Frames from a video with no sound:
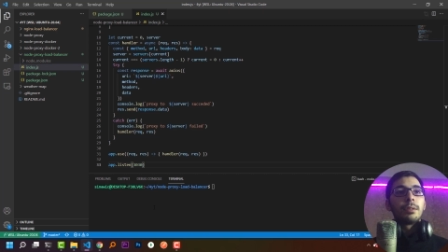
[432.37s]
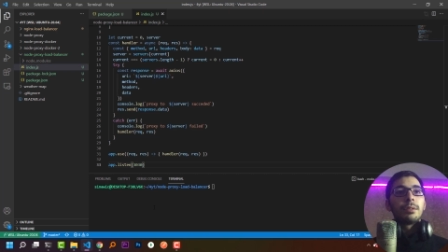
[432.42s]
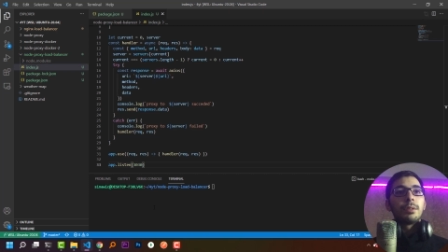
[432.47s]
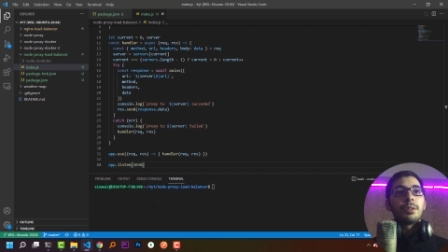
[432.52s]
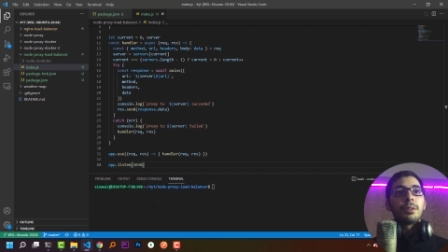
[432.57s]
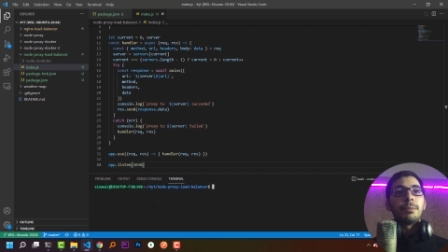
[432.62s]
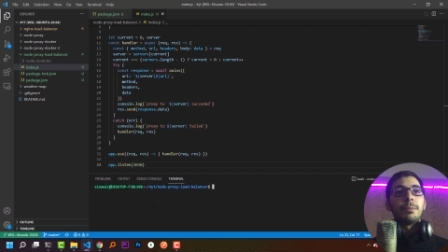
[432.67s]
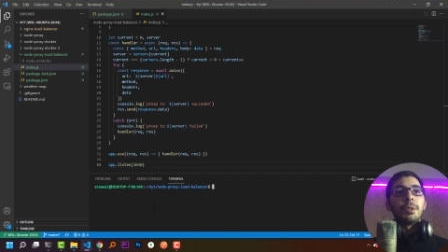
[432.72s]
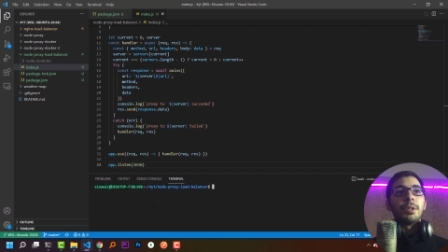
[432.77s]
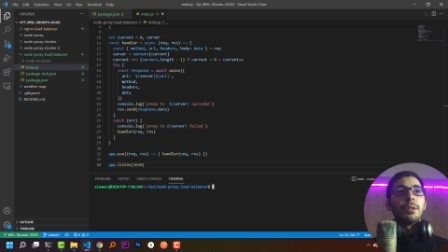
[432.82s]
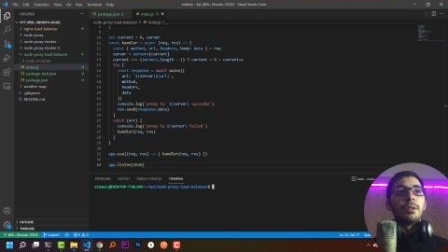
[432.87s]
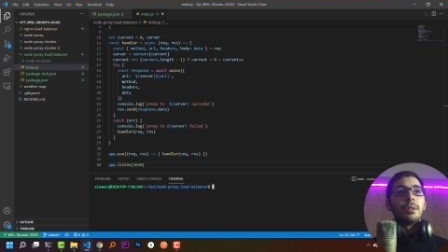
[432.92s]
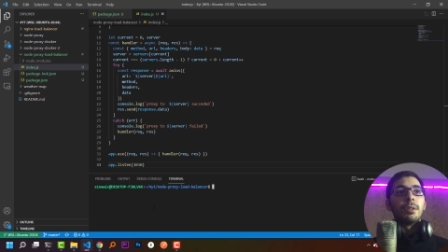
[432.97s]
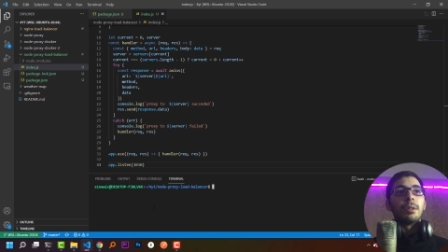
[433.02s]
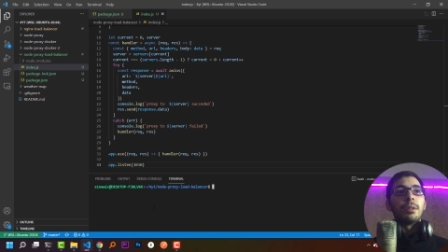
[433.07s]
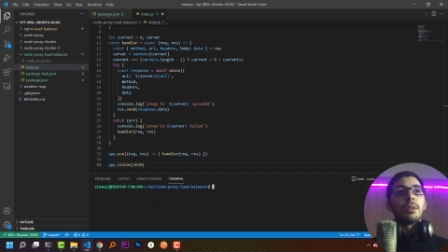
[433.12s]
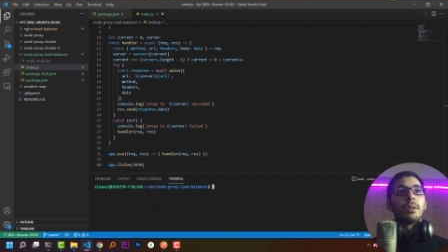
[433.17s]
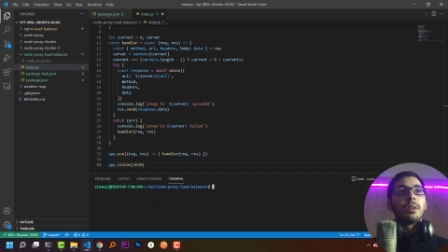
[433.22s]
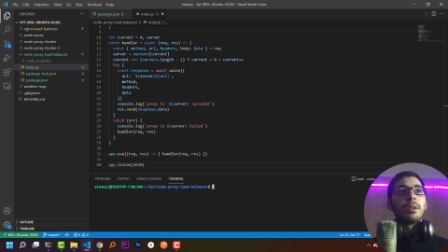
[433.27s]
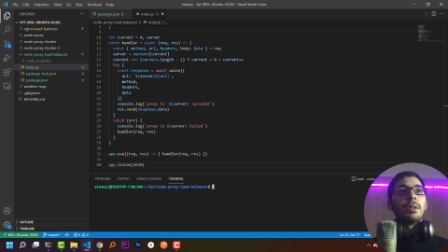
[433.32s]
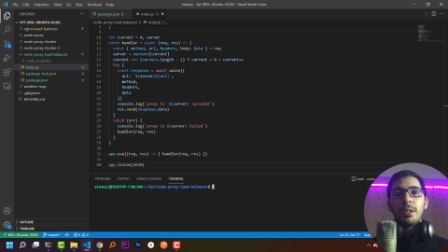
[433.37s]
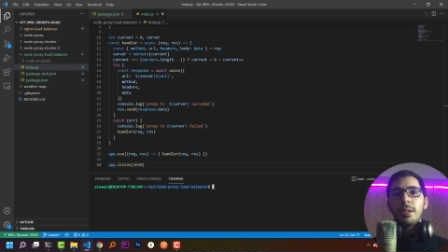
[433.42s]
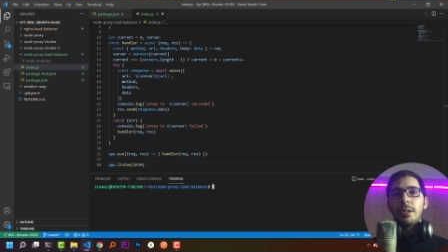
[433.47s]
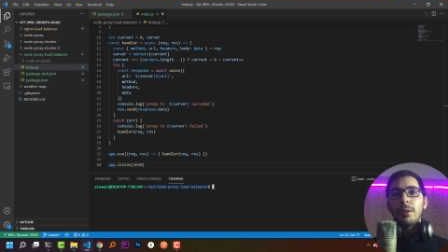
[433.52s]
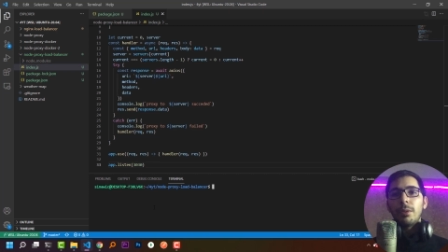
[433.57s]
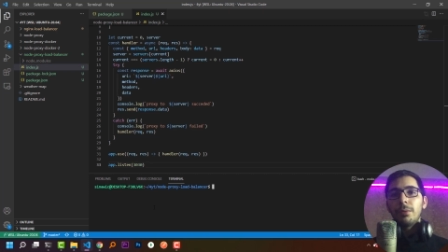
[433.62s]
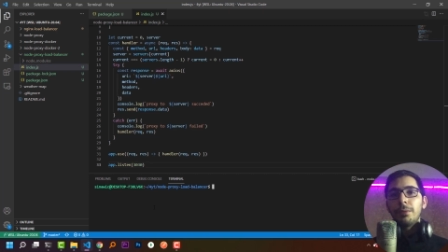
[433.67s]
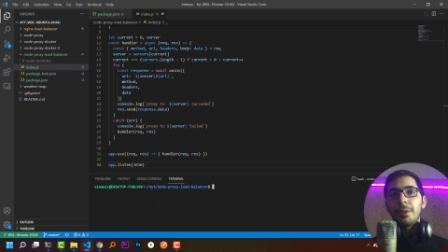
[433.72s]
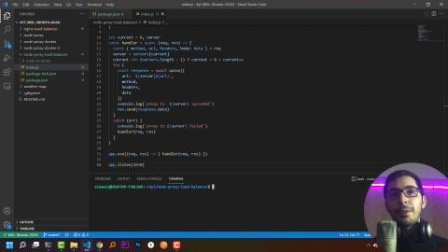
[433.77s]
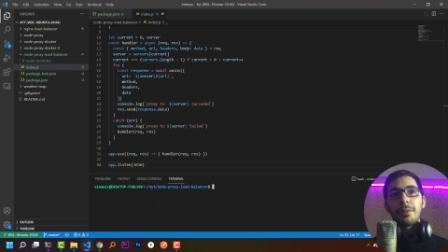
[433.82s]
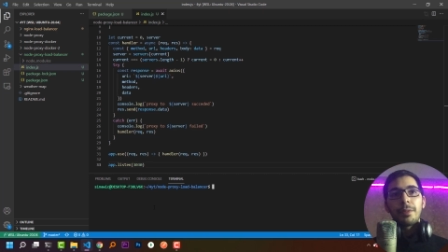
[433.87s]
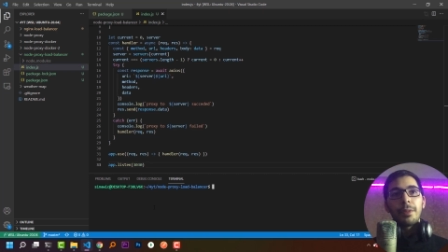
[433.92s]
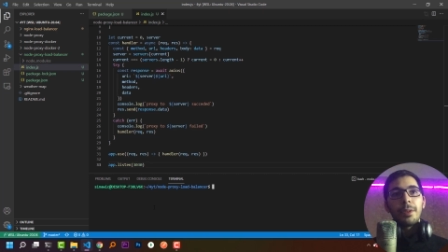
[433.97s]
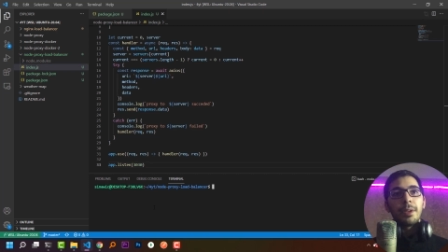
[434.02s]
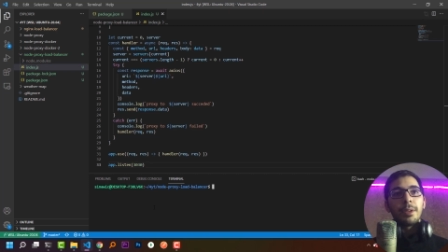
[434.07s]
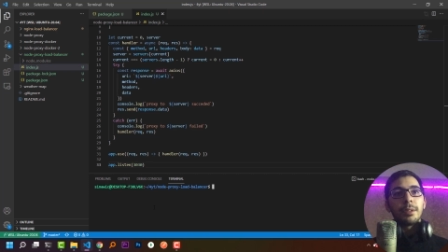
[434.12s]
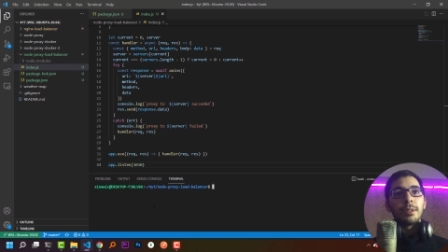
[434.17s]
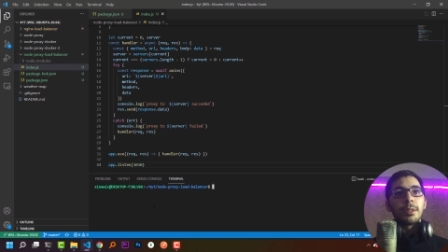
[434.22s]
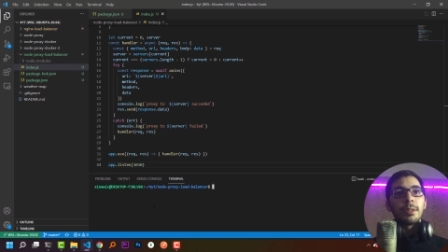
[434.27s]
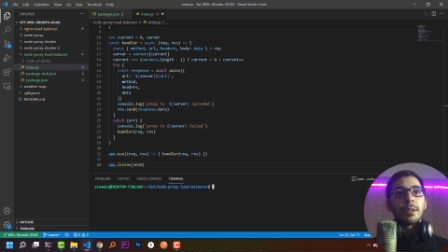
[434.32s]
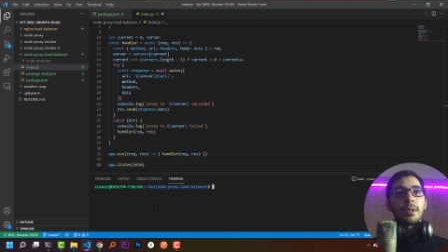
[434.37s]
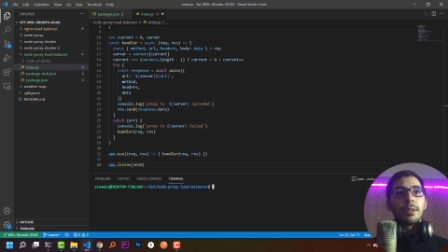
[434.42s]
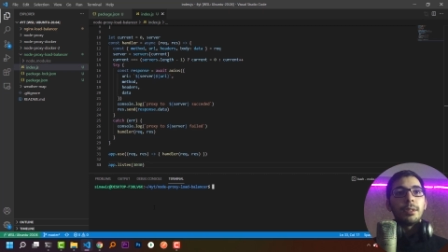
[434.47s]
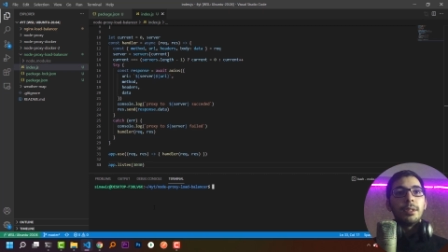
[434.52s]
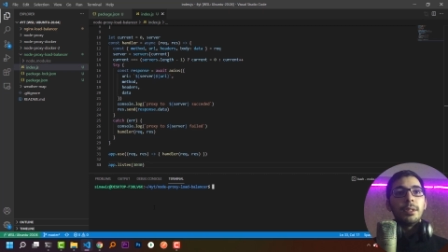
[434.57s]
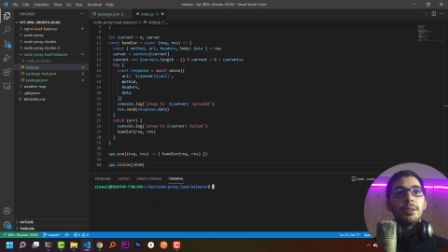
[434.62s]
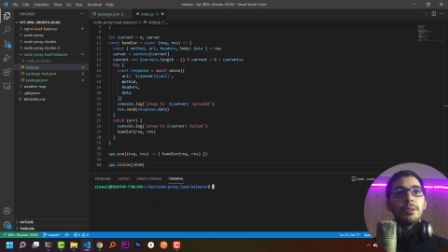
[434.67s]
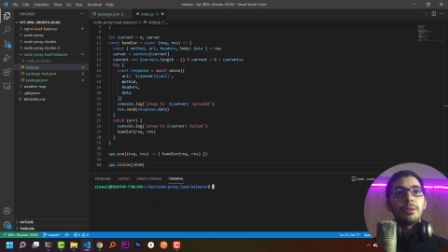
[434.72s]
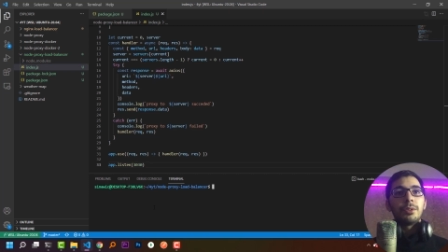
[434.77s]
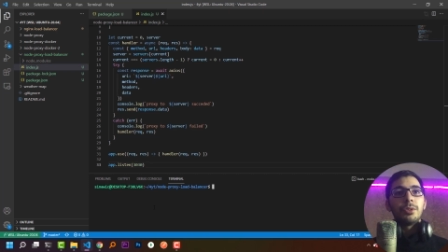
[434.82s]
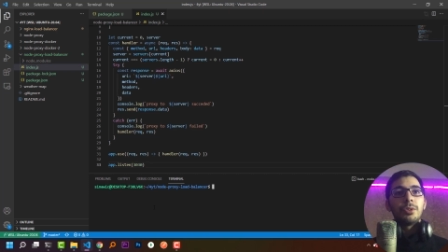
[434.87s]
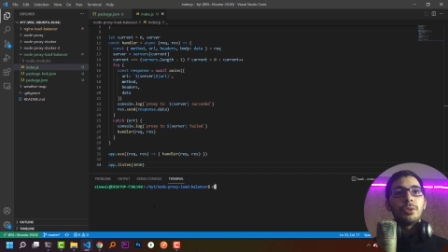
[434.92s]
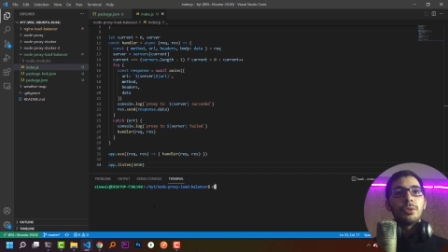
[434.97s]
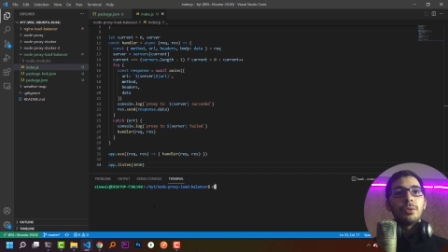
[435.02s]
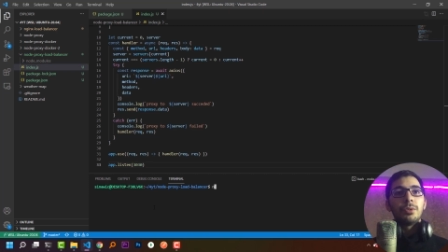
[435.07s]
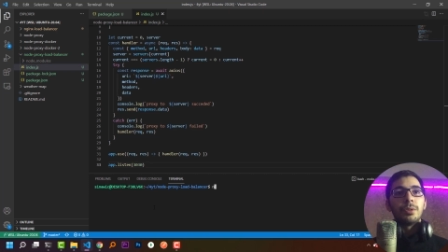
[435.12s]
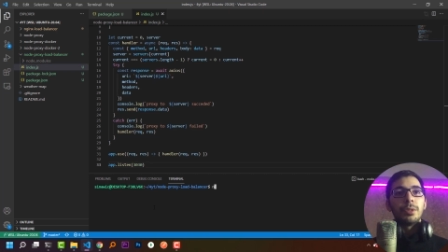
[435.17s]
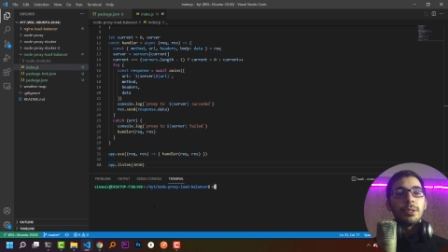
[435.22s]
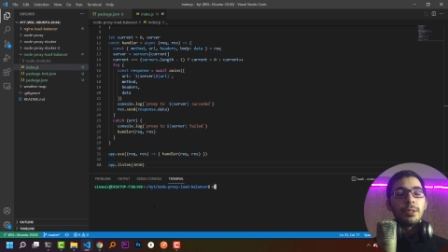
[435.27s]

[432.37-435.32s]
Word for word: terminal. The only thing that I need to do